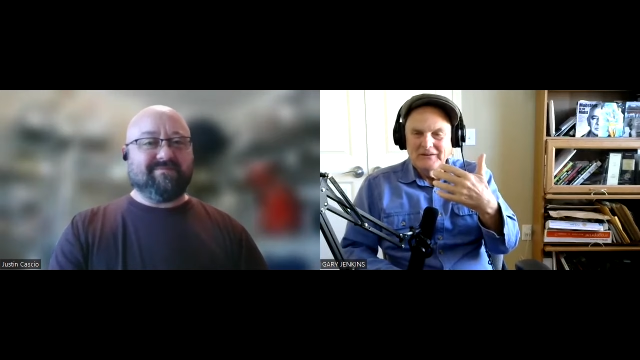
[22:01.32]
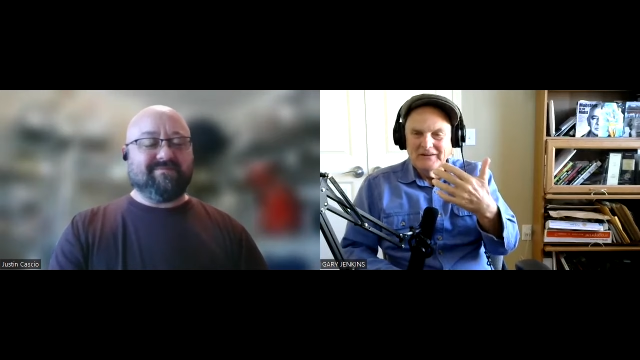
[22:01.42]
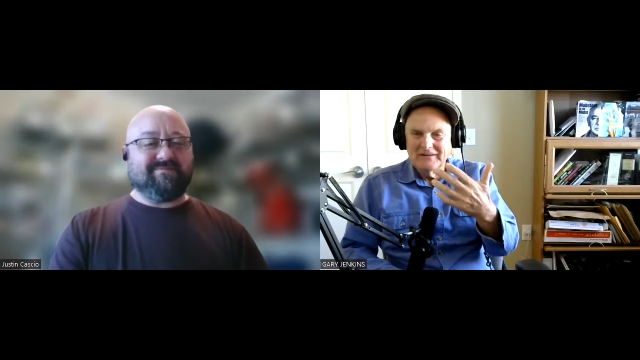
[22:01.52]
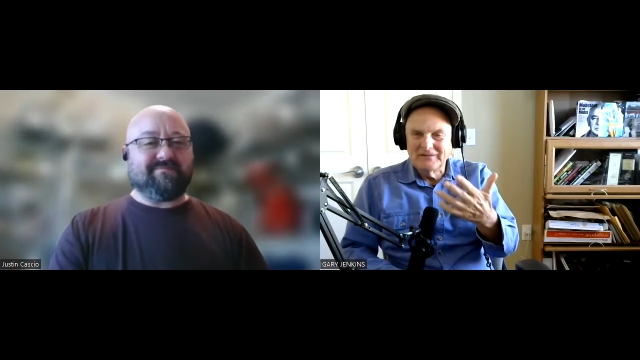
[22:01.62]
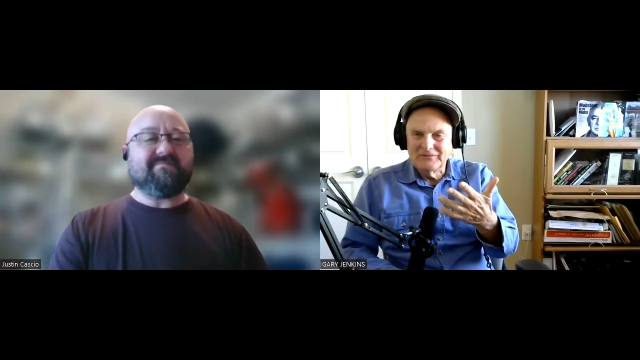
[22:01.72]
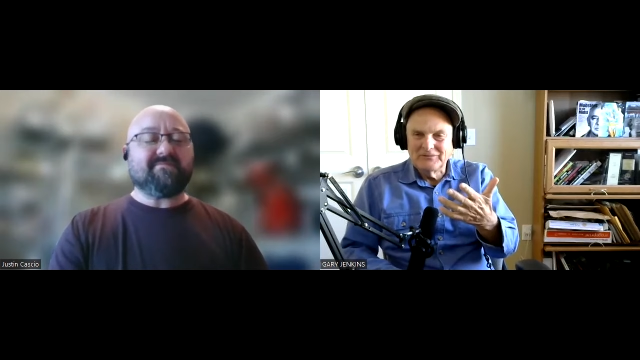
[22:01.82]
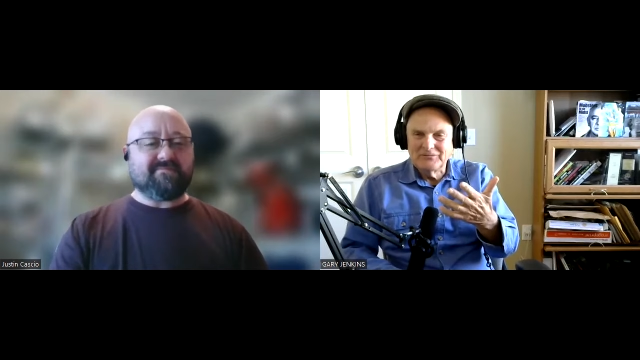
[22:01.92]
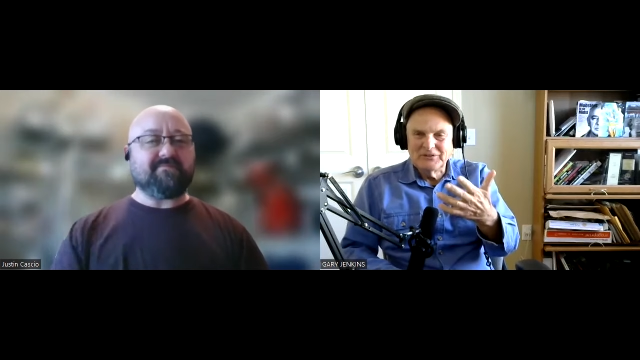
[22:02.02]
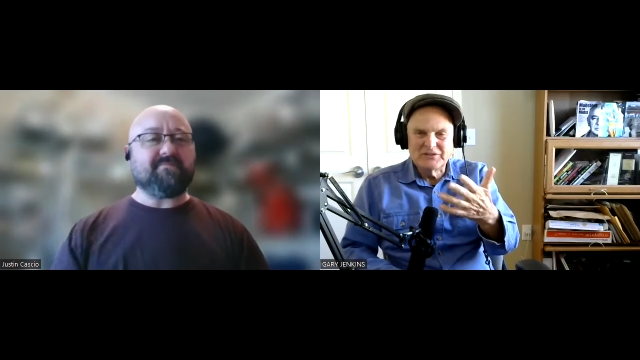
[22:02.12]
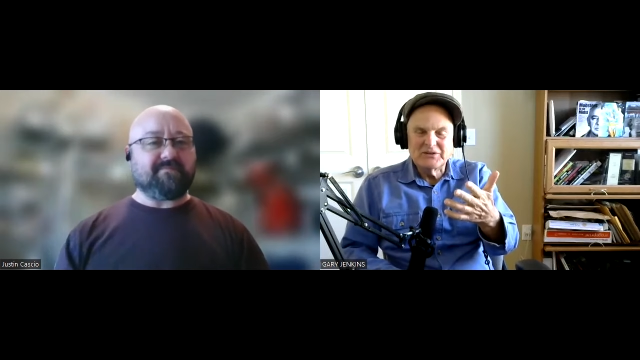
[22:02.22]
Speaker 1: uh,
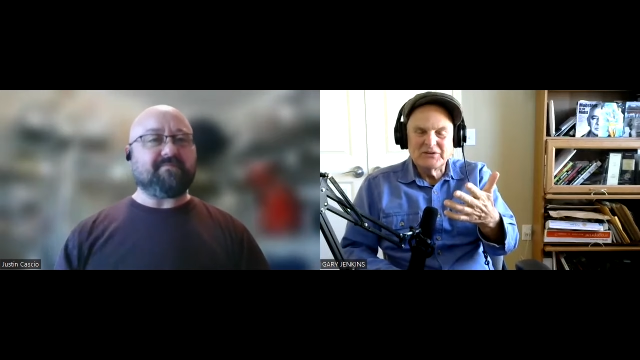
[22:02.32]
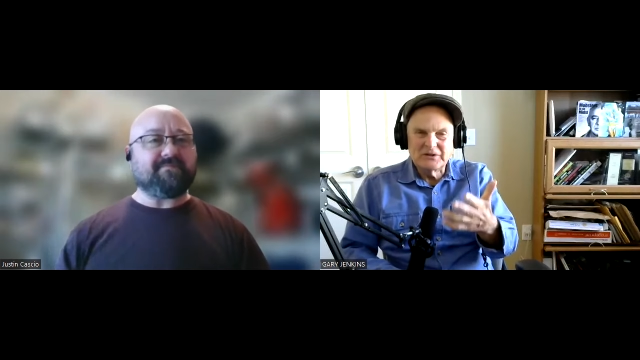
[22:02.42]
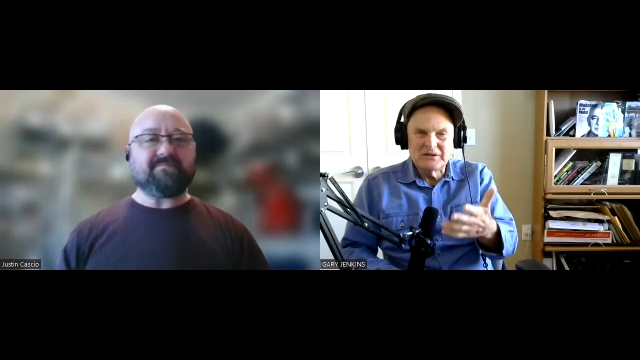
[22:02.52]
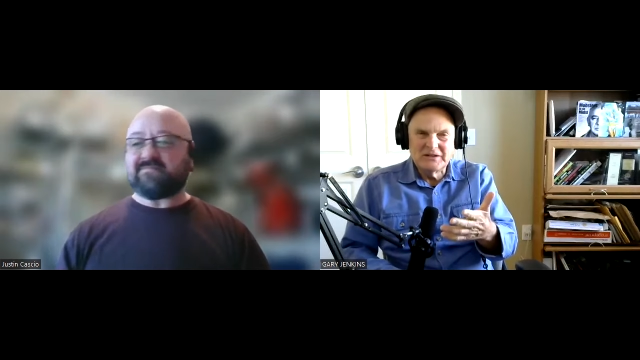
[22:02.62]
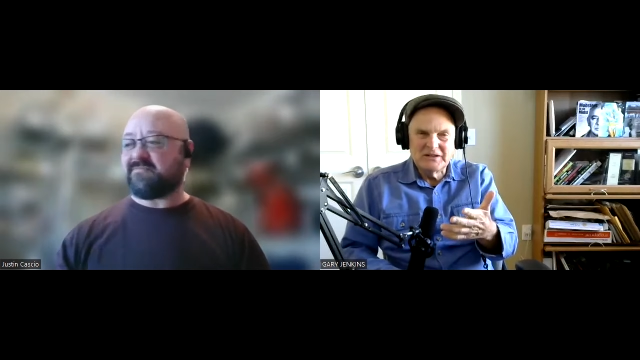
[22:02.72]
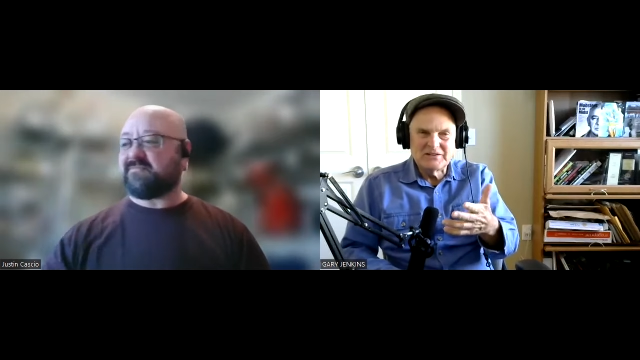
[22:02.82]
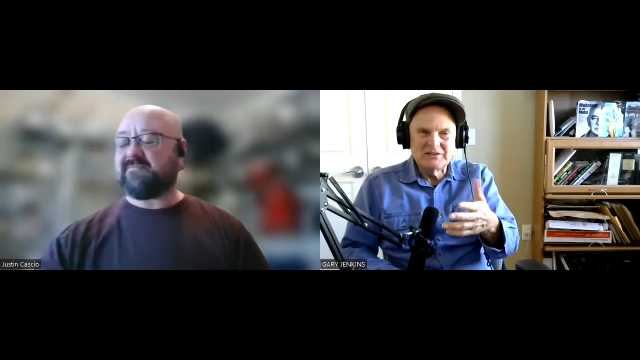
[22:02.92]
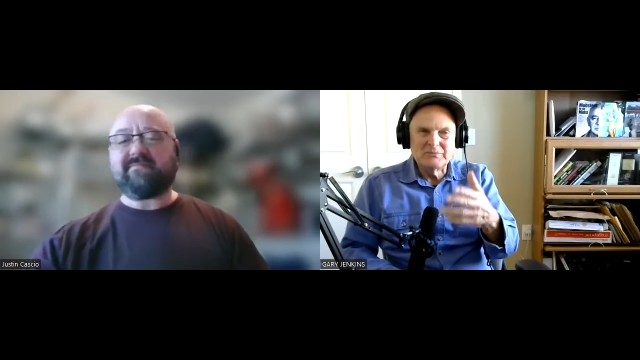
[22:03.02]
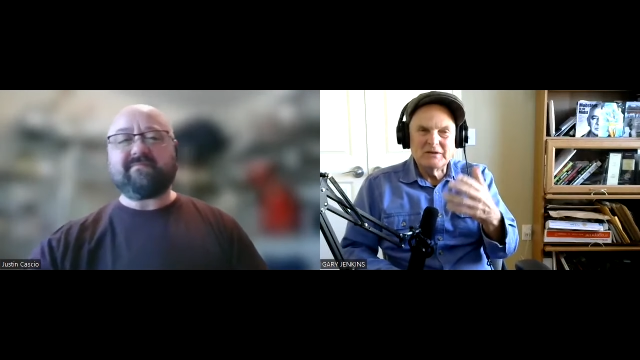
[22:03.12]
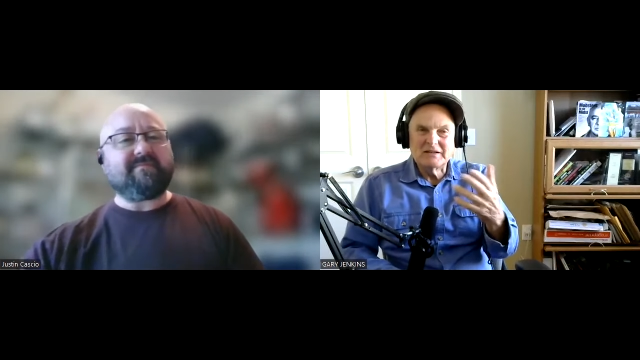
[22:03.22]
physical
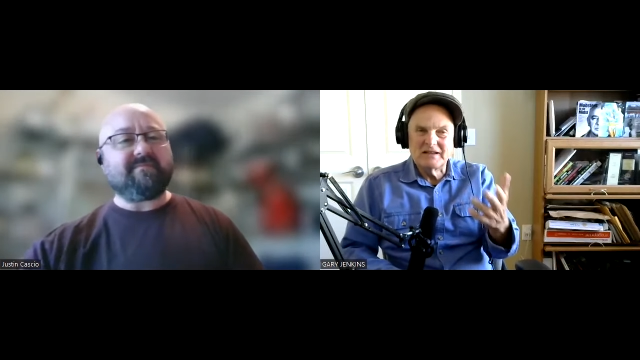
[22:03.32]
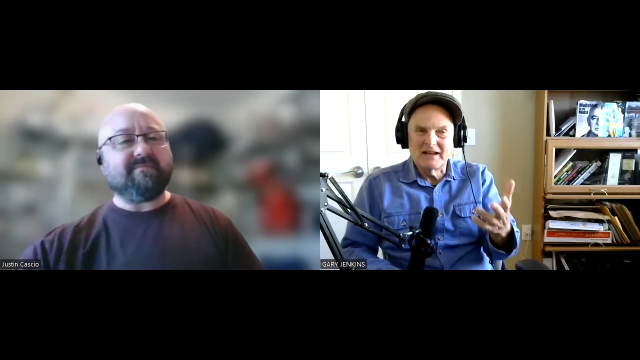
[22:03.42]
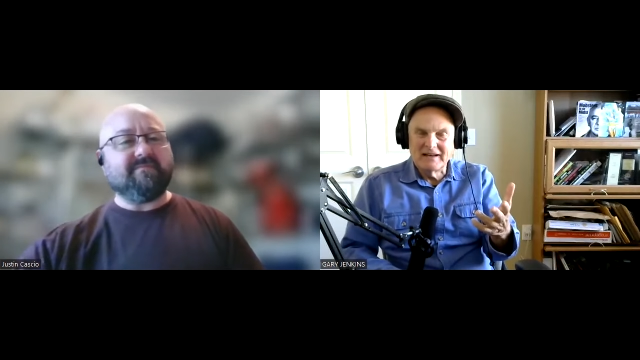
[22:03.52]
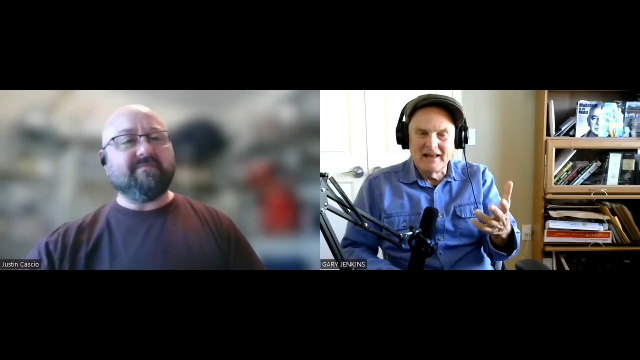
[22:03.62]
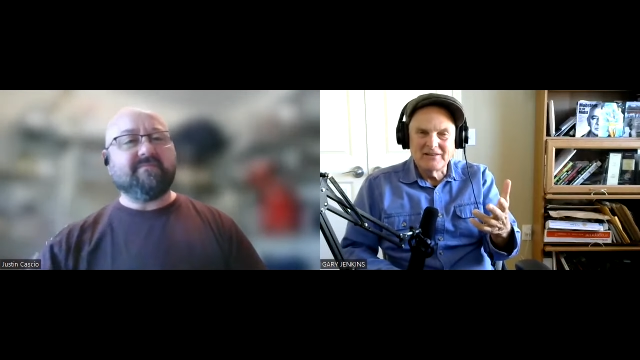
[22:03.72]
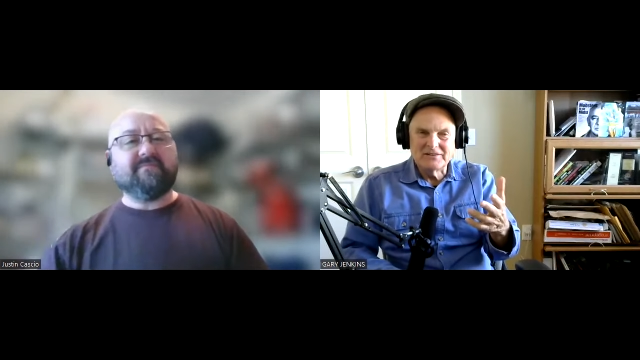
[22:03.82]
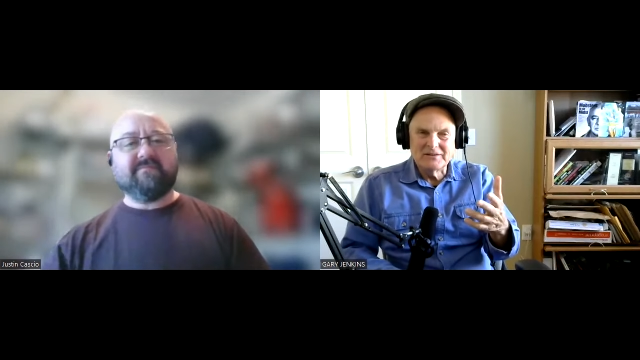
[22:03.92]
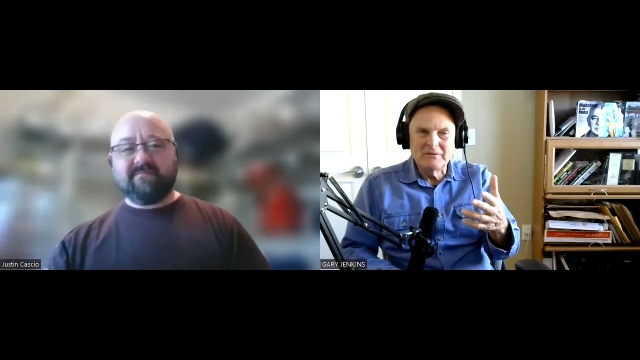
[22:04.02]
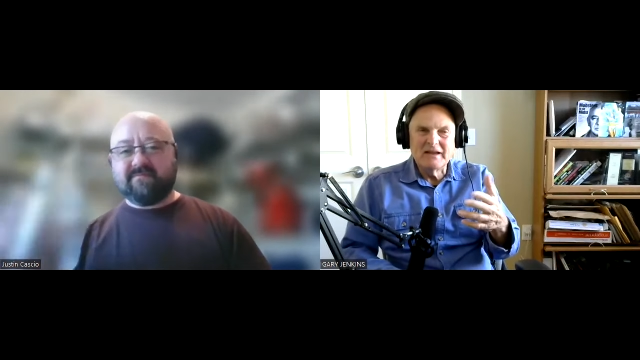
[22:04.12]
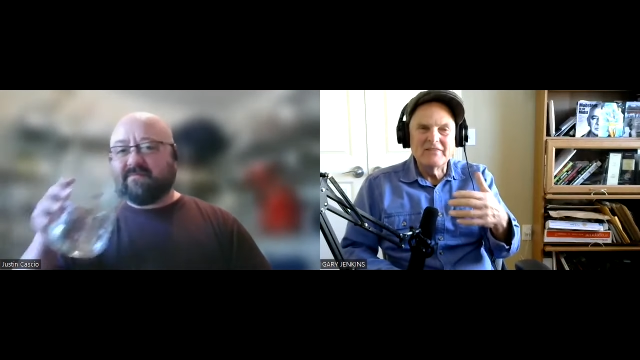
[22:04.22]
conditions, but
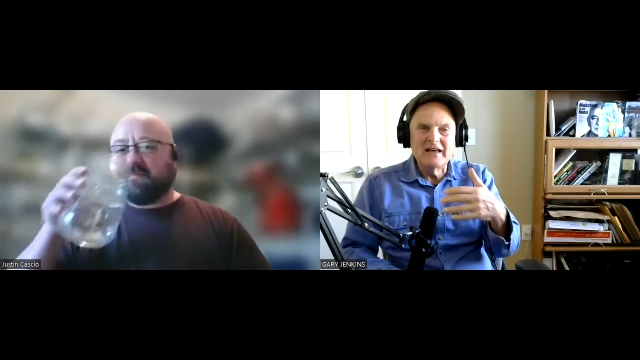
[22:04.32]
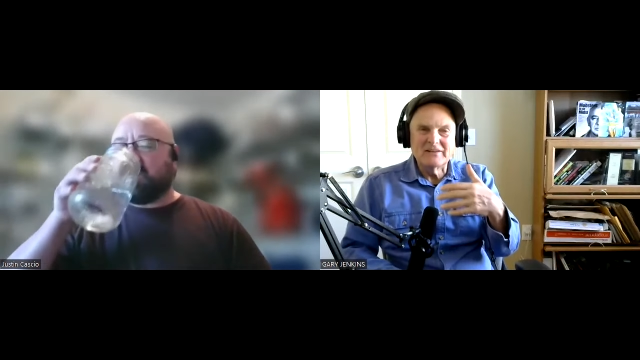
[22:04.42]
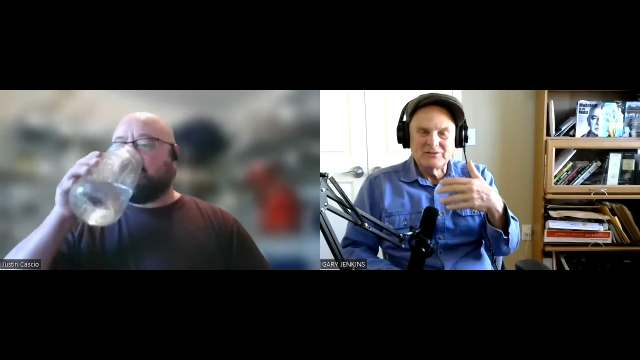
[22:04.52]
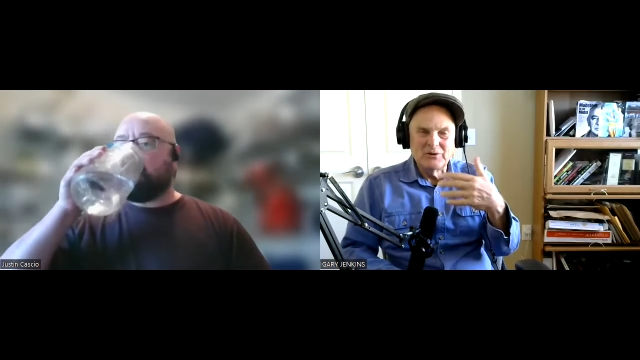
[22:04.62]
technology made that